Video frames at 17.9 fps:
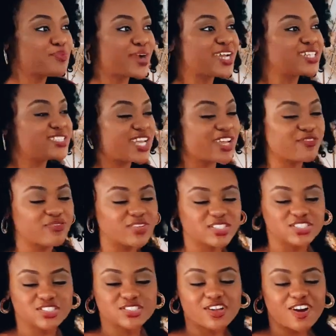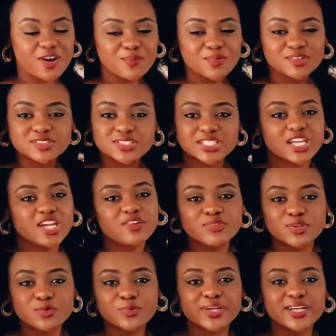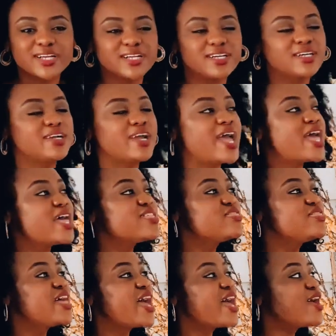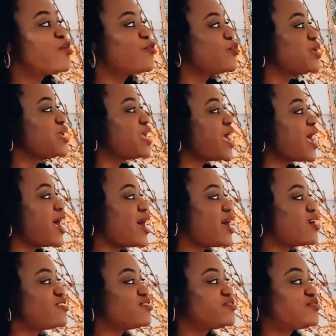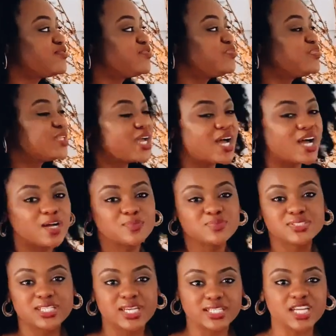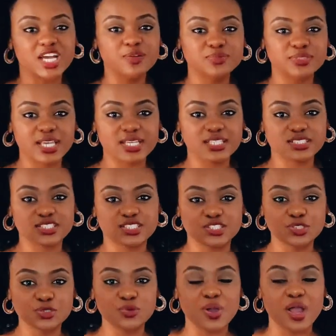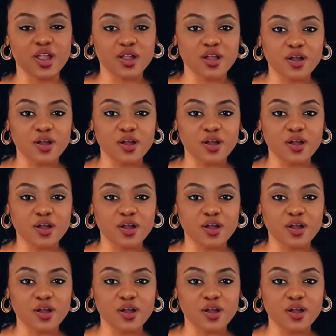brass light fixtures almost everywhere that we have done updates to our